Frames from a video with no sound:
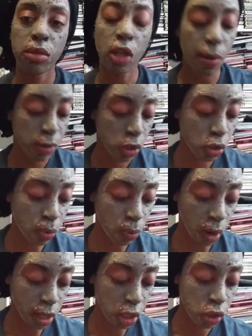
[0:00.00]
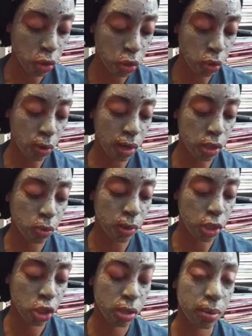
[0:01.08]
So I was working 2 stores,
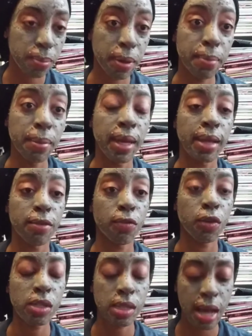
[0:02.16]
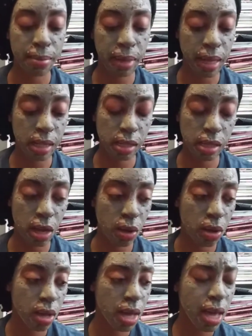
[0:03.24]
which put me in full-time again. So
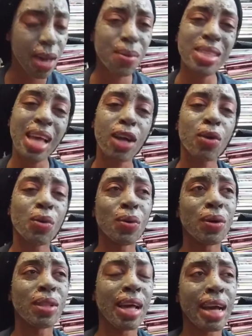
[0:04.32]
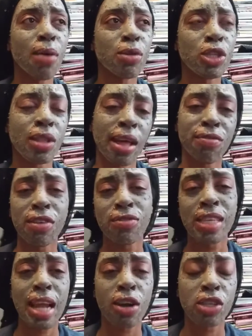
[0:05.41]
it was like cool. Like I would do like
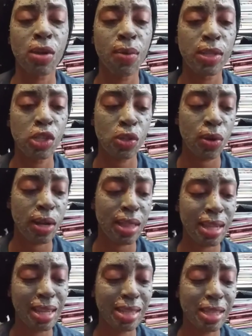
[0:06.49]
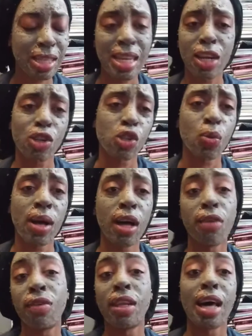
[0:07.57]
15 hours in one store and then the 10 or
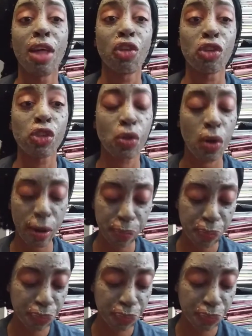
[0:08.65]
12 in the other store.